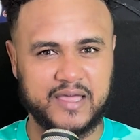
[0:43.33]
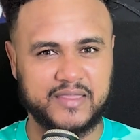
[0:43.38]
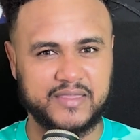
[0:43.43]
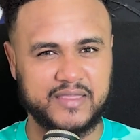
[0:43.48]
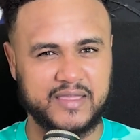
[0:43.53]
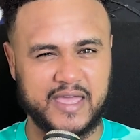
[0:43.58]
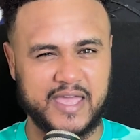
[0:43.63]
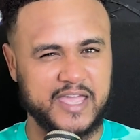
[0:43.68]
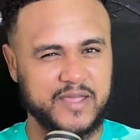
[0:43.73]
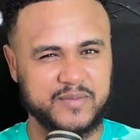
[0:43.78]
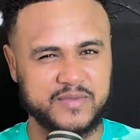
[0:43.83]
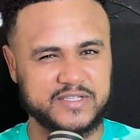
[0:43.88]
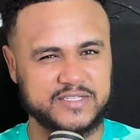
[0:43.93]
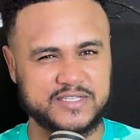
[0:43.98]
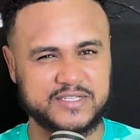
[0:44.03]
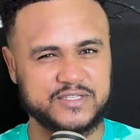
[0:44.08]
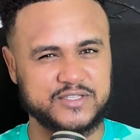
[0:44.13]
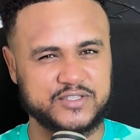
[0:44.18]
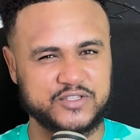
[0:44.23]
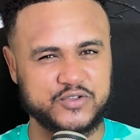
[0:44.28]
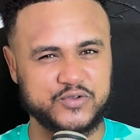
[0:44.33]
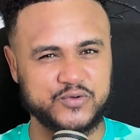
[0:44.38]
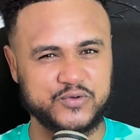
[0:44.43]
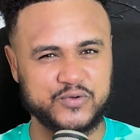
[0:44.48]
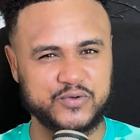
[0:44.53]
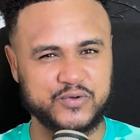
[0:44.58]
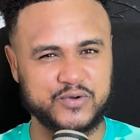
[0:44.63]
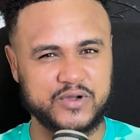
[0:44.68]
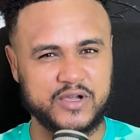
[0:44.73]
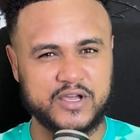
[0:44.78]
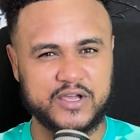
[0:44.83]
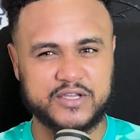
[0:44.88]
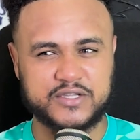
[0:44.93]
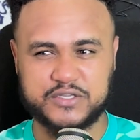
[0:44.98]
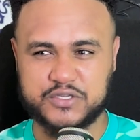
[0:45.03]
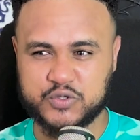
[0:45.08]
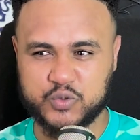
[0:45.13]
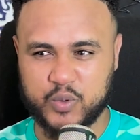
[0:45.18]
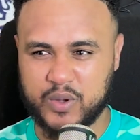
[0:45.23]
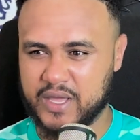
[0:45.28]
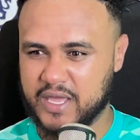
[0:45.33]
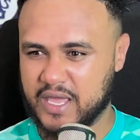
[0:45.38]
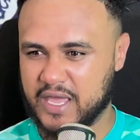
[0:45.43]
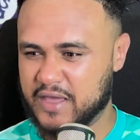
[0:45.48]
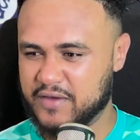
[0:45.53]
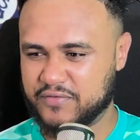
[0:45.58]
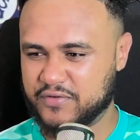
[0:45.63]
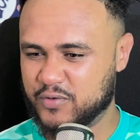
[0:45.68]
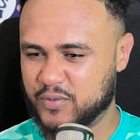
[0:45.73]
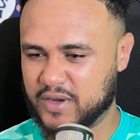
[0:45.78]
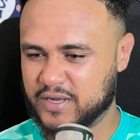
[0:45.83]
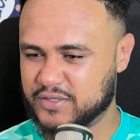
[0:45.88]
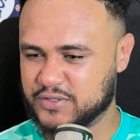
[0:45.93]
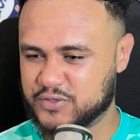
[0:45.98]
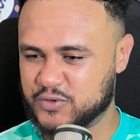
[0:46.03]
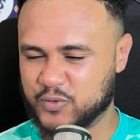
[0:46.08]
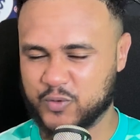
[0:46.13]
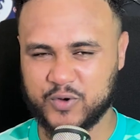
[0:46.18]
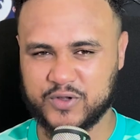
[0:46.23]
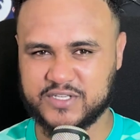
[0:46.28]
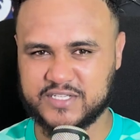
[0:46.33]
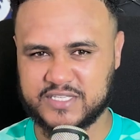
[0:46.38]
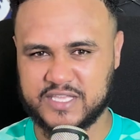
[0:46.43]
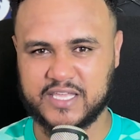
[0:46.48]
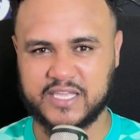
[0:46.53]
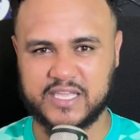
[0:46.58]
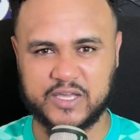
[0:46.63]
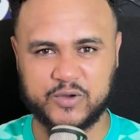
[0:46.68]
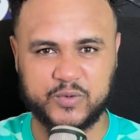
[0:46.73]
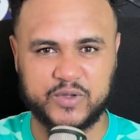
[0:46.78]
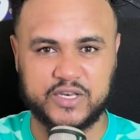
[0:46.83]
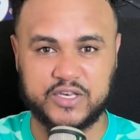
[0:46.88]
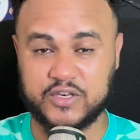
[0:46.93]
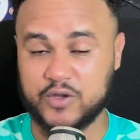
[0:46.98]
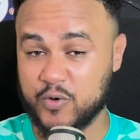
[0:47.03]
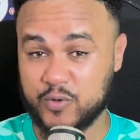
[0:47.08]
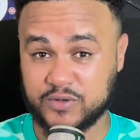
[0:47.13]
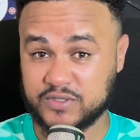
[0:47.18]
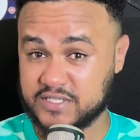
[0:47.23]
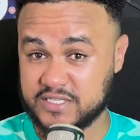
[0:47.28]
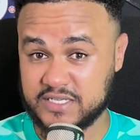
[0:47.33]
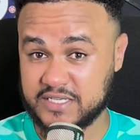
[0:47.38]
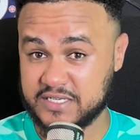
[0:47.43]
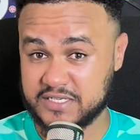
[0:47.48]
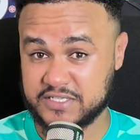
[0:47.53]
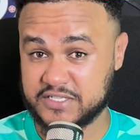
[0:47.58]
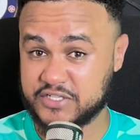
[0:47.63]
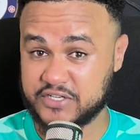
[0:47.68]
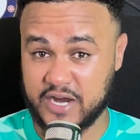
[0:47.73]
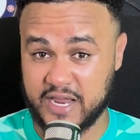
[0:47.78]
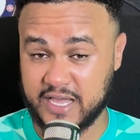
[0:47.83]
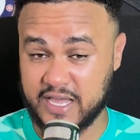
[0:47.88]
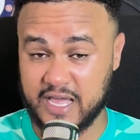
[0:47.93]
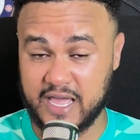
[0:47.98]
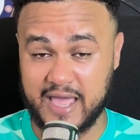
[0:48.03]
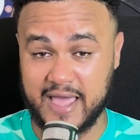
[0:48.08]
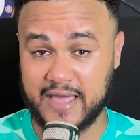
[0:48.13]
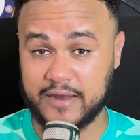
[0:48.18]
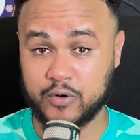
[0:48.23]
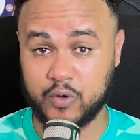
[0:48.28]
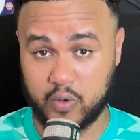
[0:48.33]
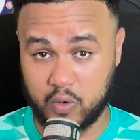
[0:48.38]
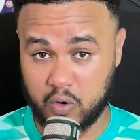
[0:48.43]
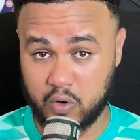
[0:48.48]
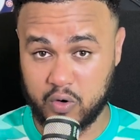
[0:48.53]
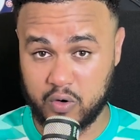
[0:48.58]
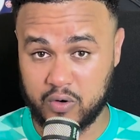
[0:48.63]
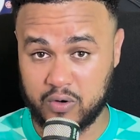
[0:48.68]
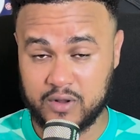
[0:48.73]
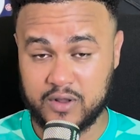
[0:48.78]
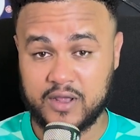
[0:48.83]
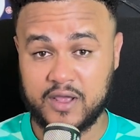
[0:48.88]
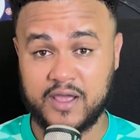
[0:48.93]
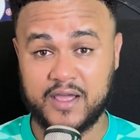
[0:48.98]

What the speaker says: The aim isn't to sway everyone towards thinking we don't need a striker at all,